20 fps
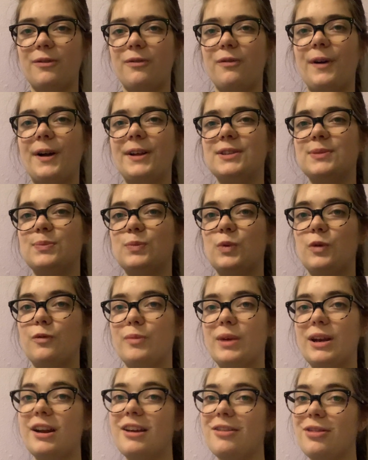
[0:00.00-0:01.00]
finds
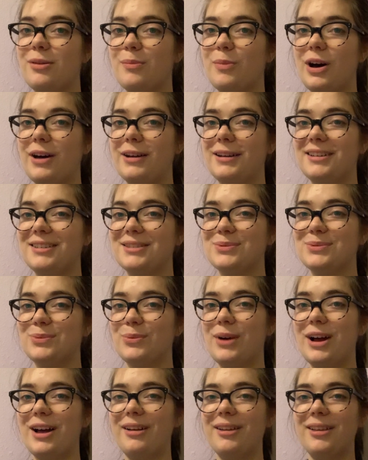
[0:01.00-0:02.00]
movement in the body as
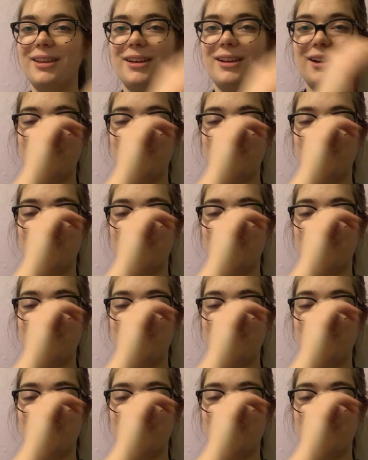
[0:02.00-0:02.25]
well